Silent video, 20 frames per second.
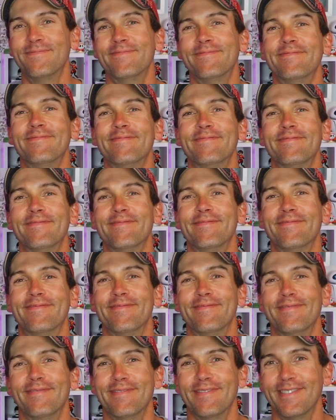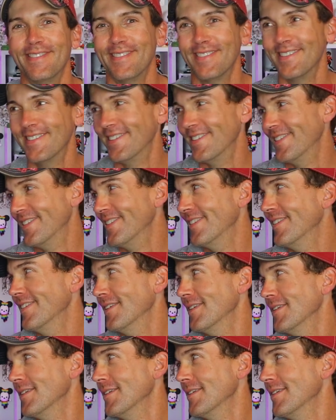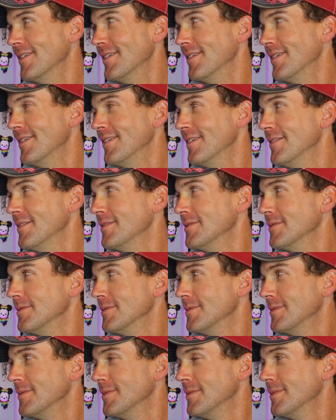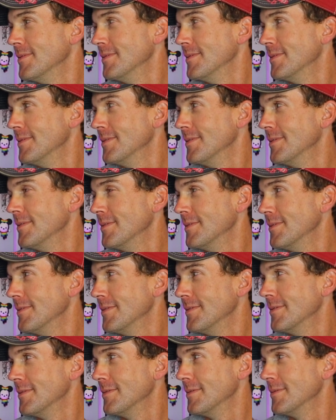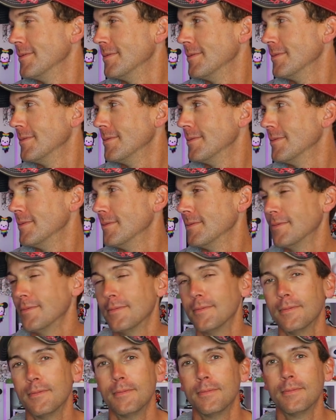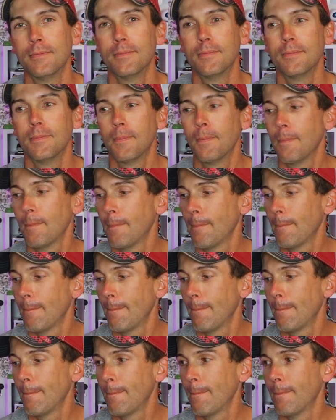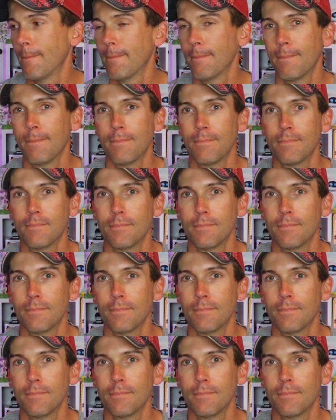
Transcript: No words are spoken by the person on screen.